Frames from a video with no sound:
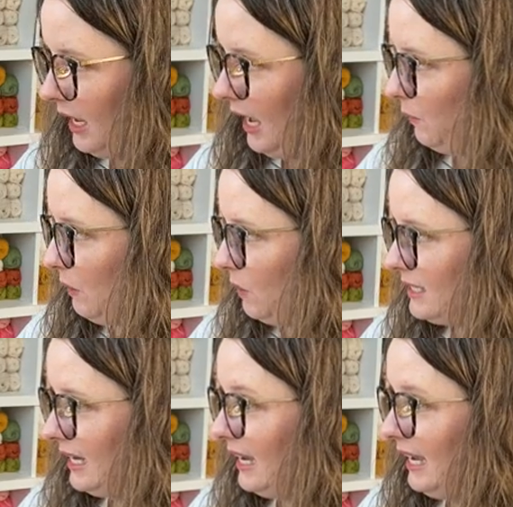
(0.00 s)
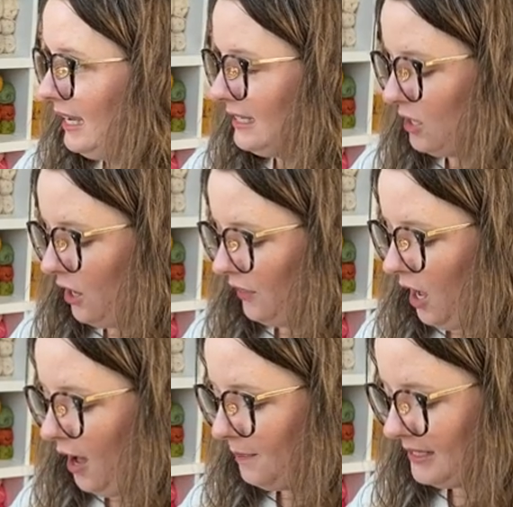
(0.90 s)
And we want to end on the
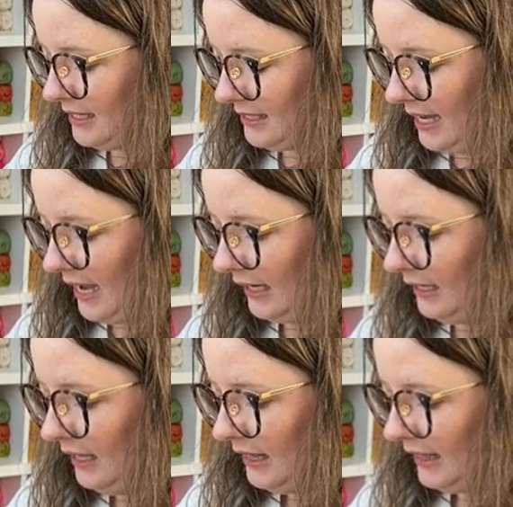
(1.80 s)
opposite side.